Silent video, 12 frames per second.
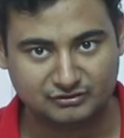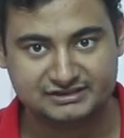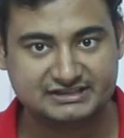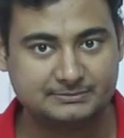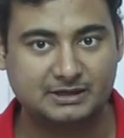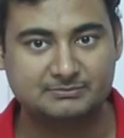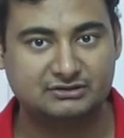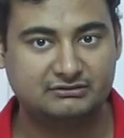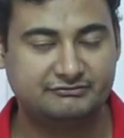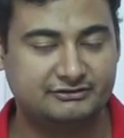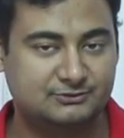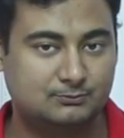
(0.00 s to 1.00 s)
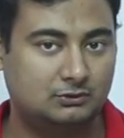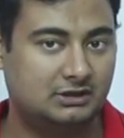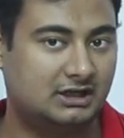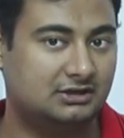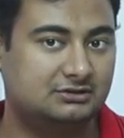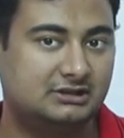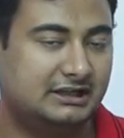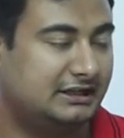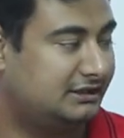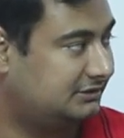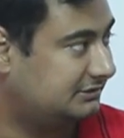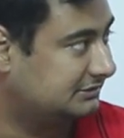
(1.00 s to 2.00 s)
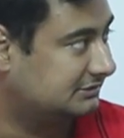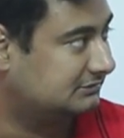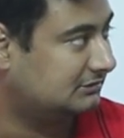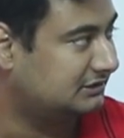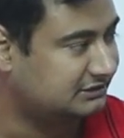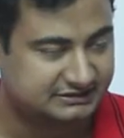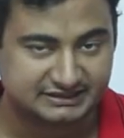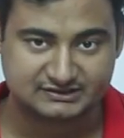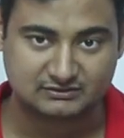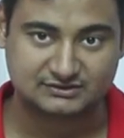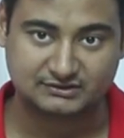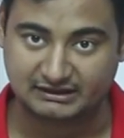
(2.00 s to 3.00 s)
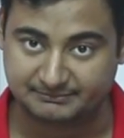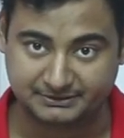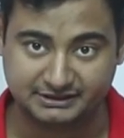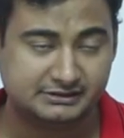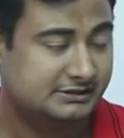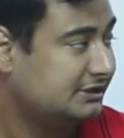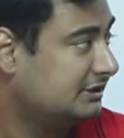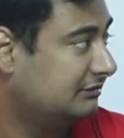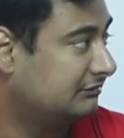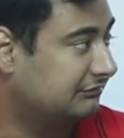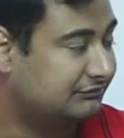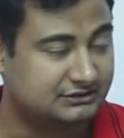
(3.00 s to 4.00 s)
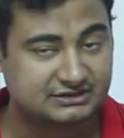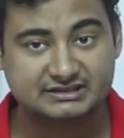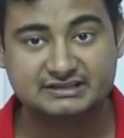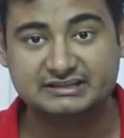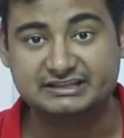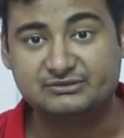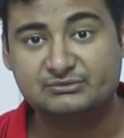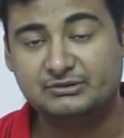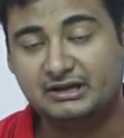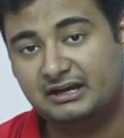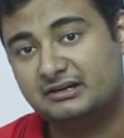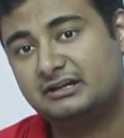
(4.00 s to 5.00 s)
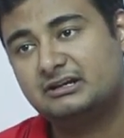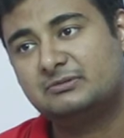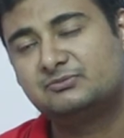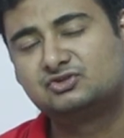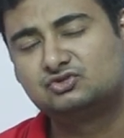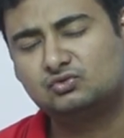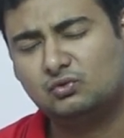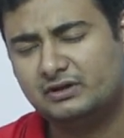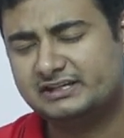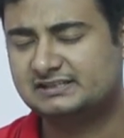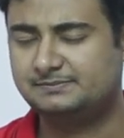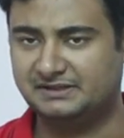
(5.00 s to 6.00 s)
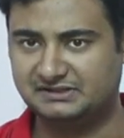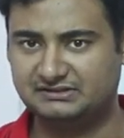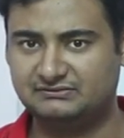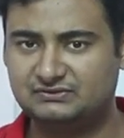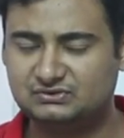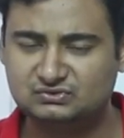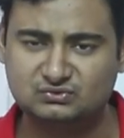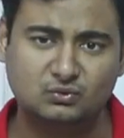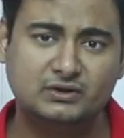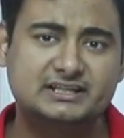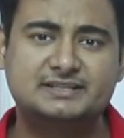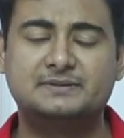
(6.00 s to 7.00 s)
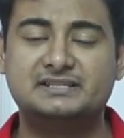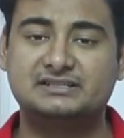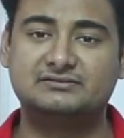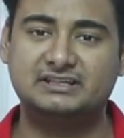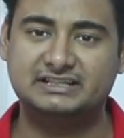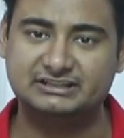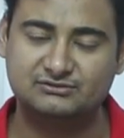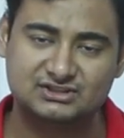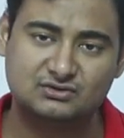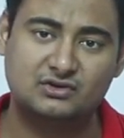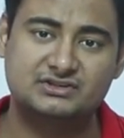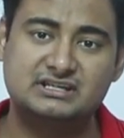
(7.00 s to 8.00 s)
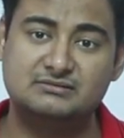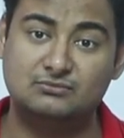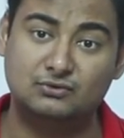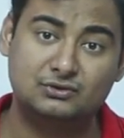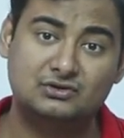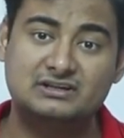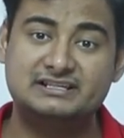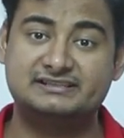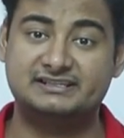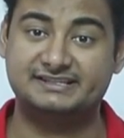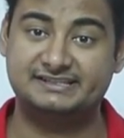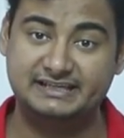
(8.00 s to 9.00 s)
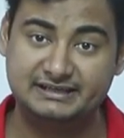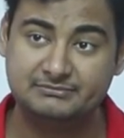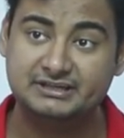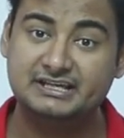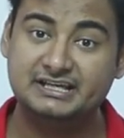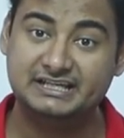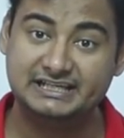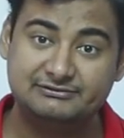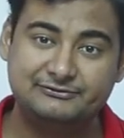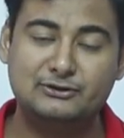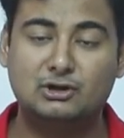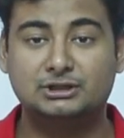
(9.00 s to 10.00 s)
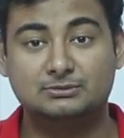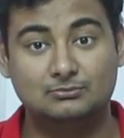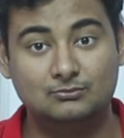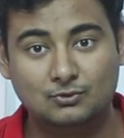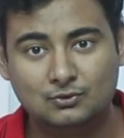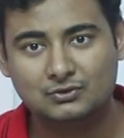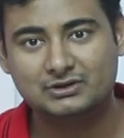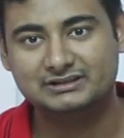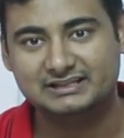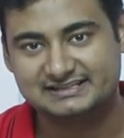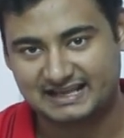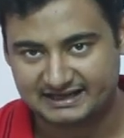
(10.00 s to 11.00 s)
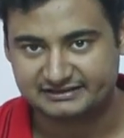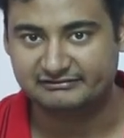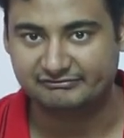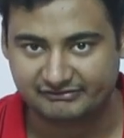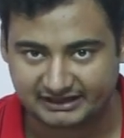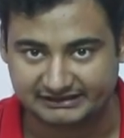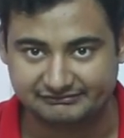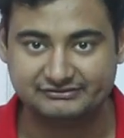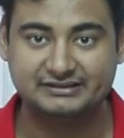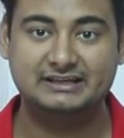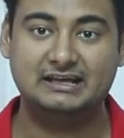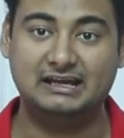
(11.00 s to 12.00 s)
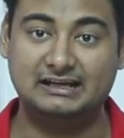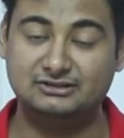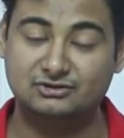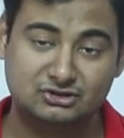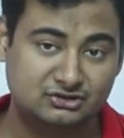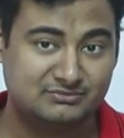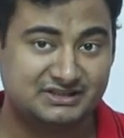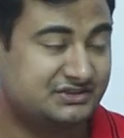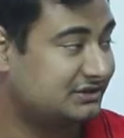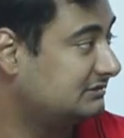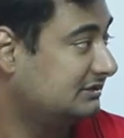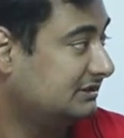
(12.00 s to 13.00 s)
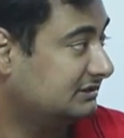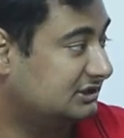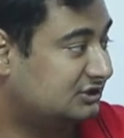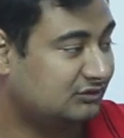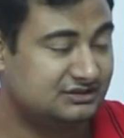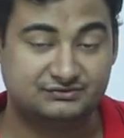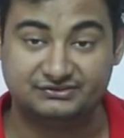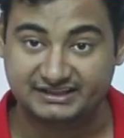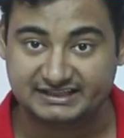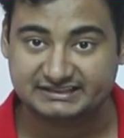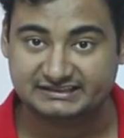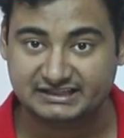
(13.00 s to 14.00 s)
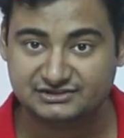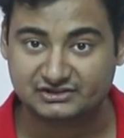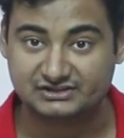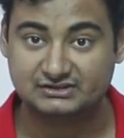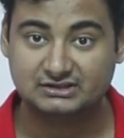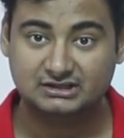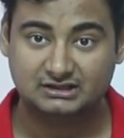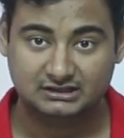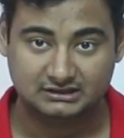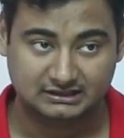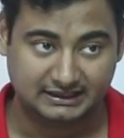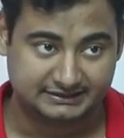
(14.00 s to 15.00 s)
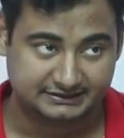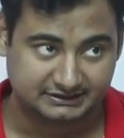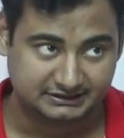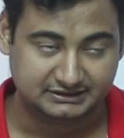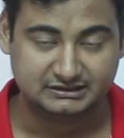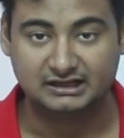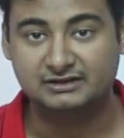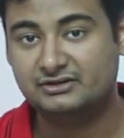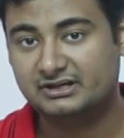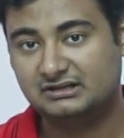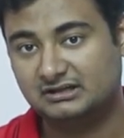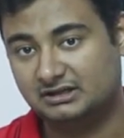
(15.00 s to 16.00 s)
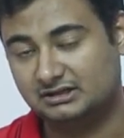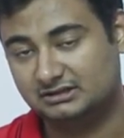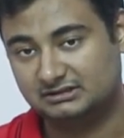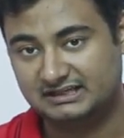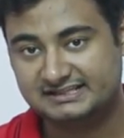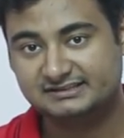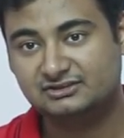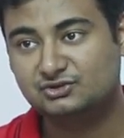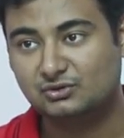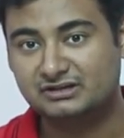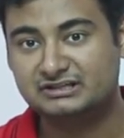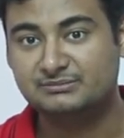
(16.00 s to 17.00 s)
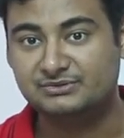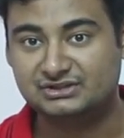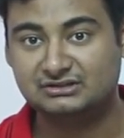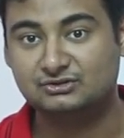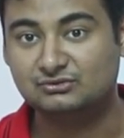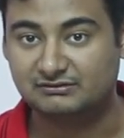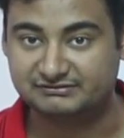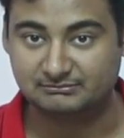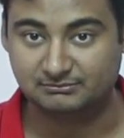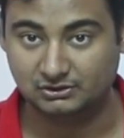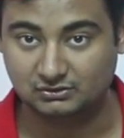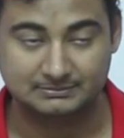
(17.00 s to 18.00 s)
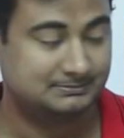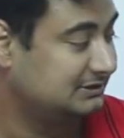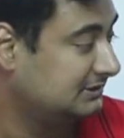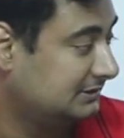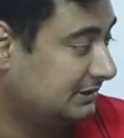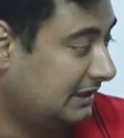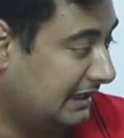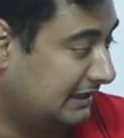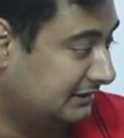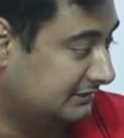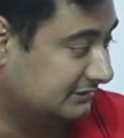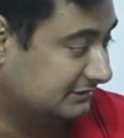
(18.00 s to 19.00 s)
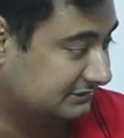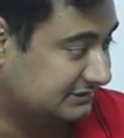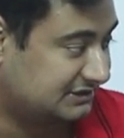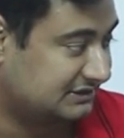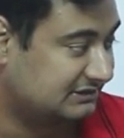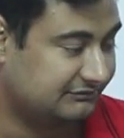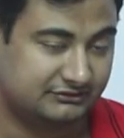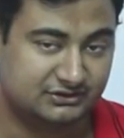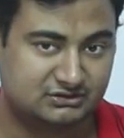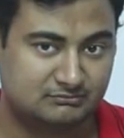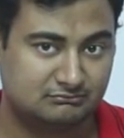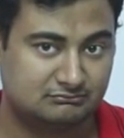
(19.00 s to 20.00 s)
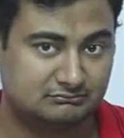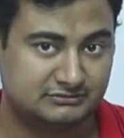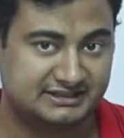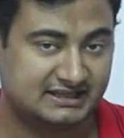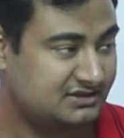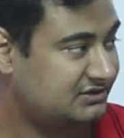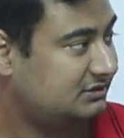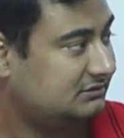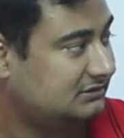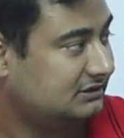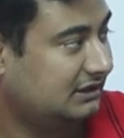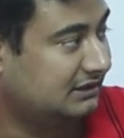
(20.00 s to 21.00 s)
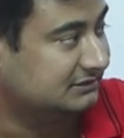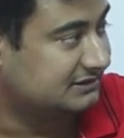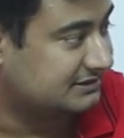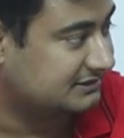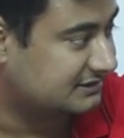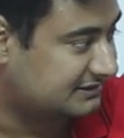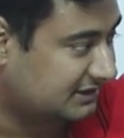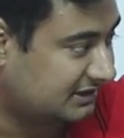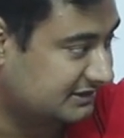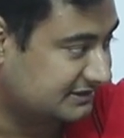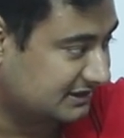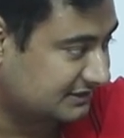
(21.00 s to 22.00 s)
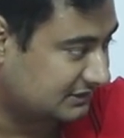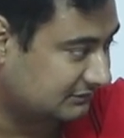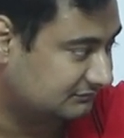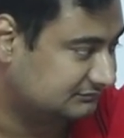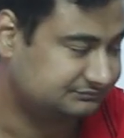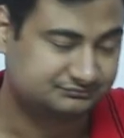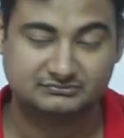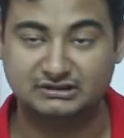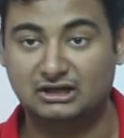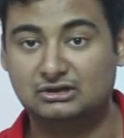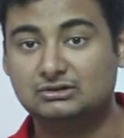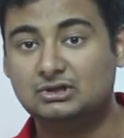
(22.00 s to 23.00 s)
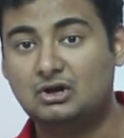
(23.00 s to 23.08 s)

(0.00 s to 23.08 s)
once department of defense pulled out and uh, other things also happened the first is it ended up so expensive so expensive that it was costing more or less the same if not more than saturn 5 and not to mention this was very dangerous like in 100 uh, less than 200 mission two of them blew up and uh, this is the first disaster and this is the second disaster now